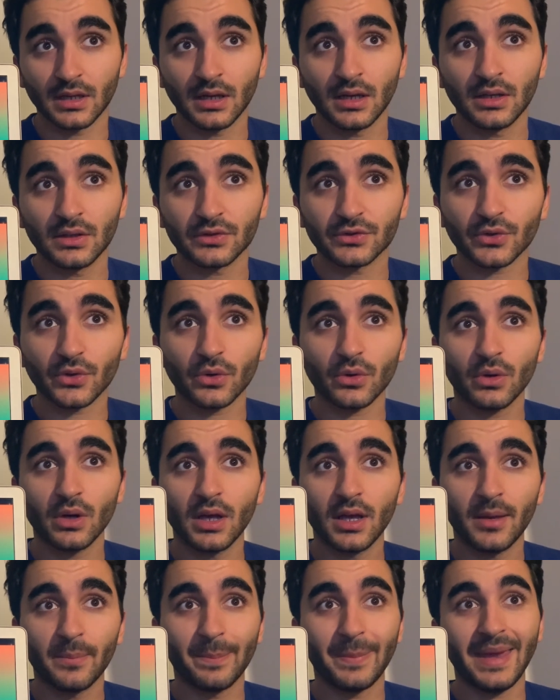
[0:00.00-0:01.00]
So
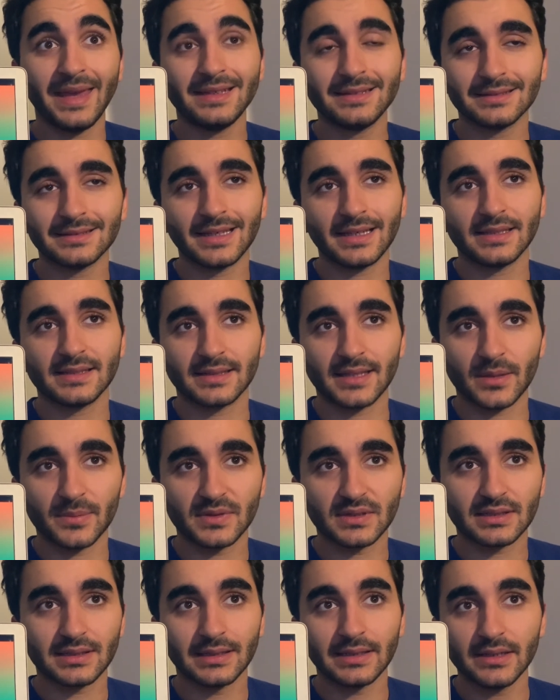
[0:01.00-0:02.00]
make the next steps
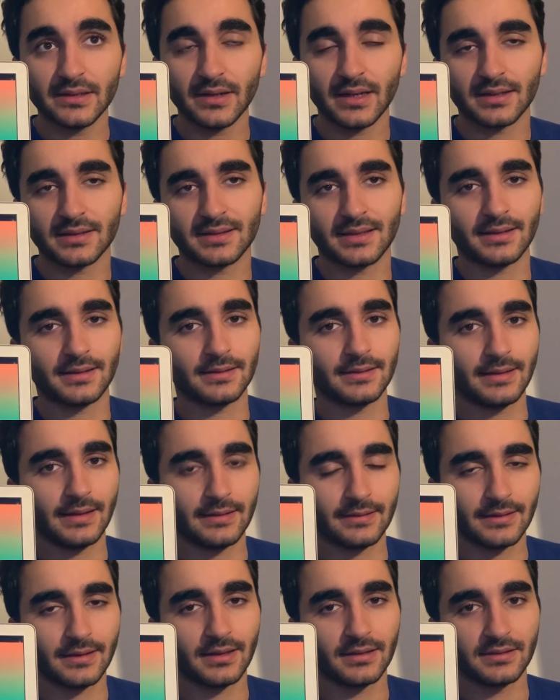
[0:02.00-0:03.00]
clear and set the
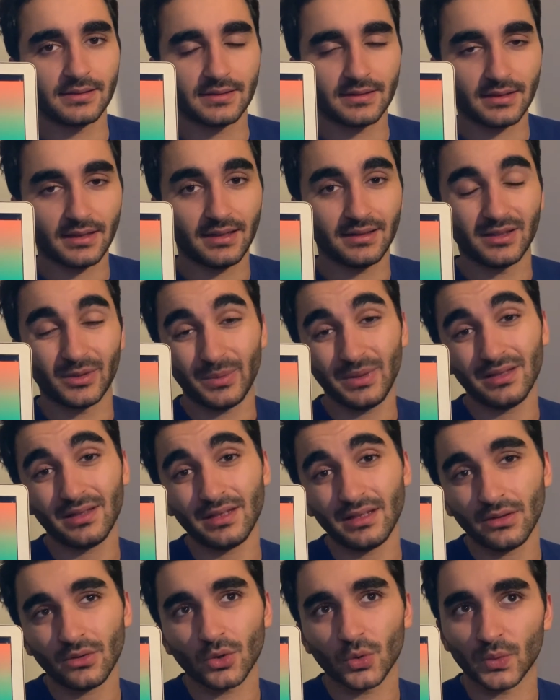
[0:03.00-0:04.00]
deadlines in the meeting
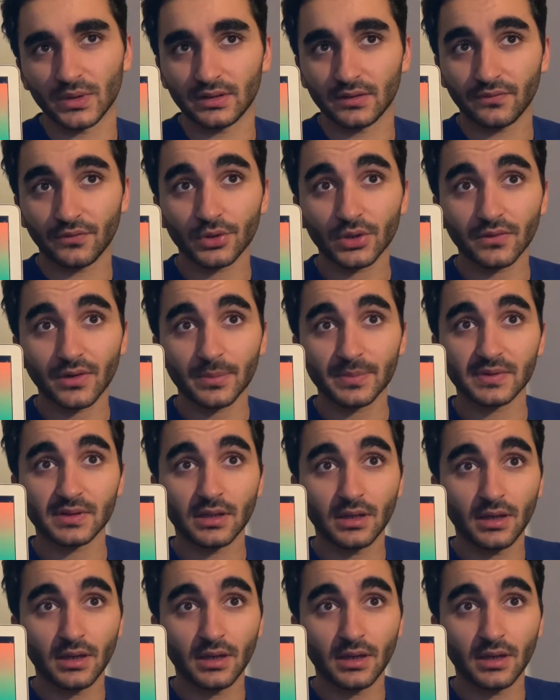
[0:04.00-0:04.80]
or with the follow-ups.